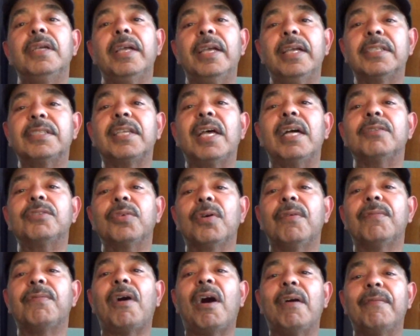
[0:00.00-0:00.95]
It's time to
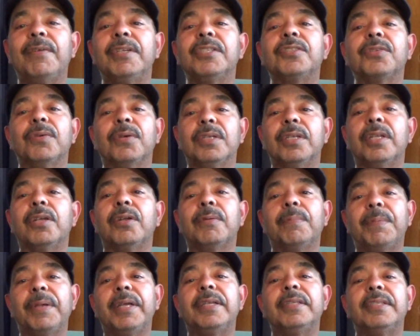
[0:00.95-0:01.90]
evolve into a little
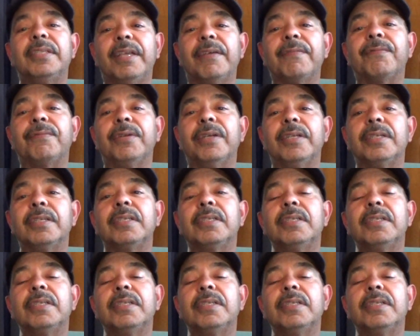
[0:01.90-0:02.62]
bit different.